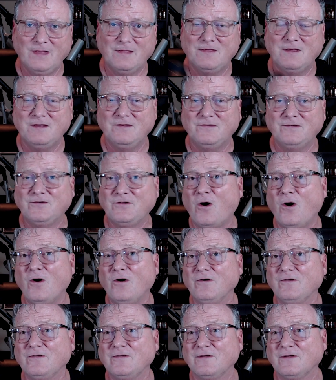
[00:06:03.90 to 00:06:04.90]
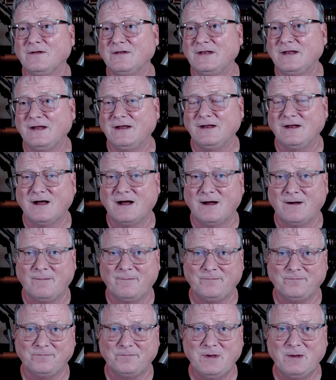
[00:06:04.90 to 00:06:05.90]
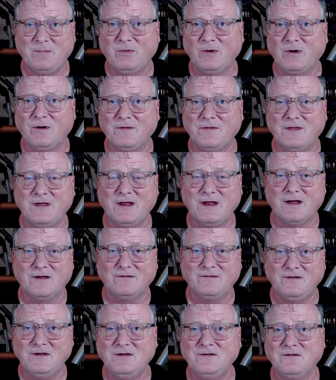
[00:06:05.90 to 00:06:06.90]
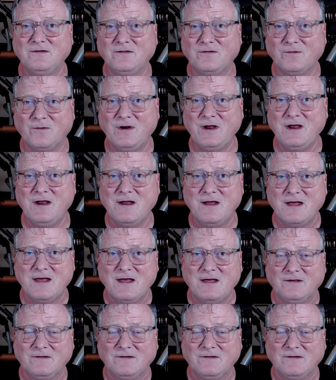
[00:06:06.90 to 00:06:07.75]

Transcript: stars and the people on the season 13